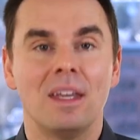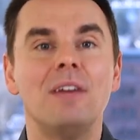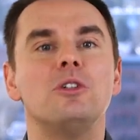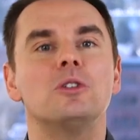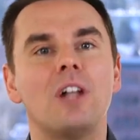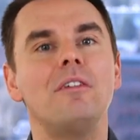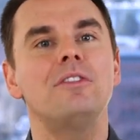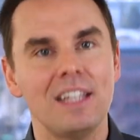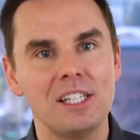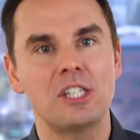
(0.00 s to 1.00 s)
If you
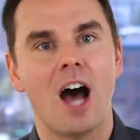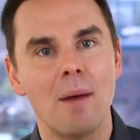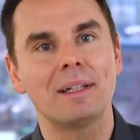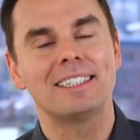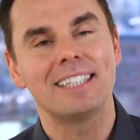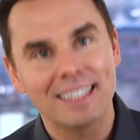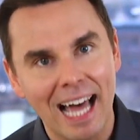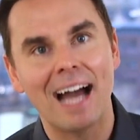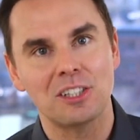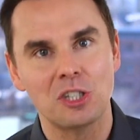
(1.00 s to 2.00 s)
love these topics, then
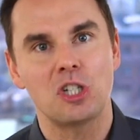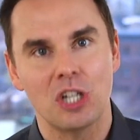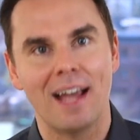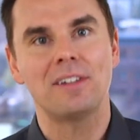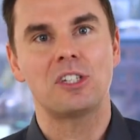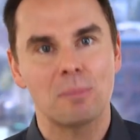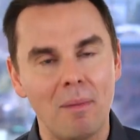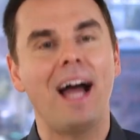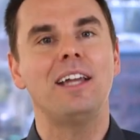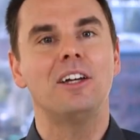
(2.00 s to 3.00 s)
last chance,
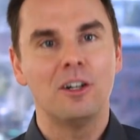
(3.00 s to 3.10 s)
my